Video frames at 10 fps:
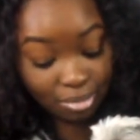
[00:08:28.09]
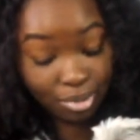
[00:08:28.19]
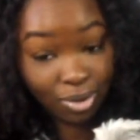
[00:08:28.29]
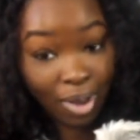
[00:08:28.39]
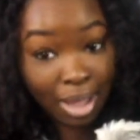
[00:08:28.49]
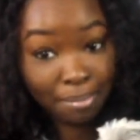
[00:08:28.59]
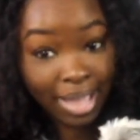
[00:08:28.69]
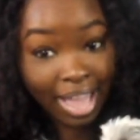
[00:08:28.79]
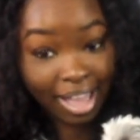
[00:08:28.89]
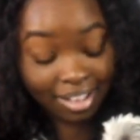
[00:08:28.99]
Be right
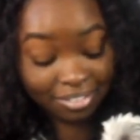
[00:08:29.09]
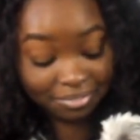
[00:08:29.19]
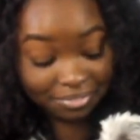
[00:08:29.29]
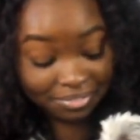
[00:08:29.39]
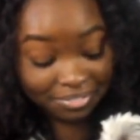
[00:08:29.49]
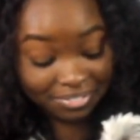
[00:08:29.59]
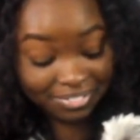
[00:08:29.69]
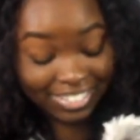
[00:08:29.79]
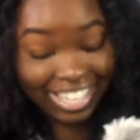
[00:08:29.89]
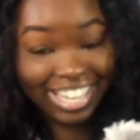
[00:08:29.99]
back.
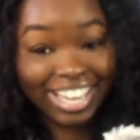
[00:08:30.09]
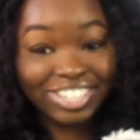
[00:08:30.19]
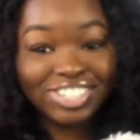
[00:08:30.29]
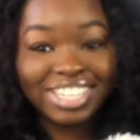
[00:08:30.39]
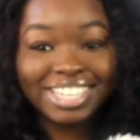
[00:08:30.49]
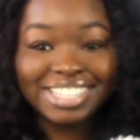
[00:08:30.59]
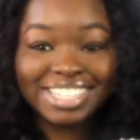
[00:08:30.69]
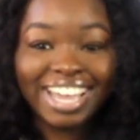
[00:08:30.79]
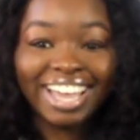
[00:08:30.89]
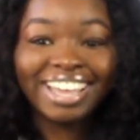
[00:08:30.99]
He
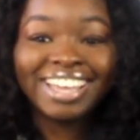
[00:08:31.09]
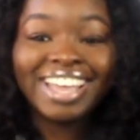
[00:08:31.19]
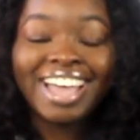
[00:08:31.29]
understands that.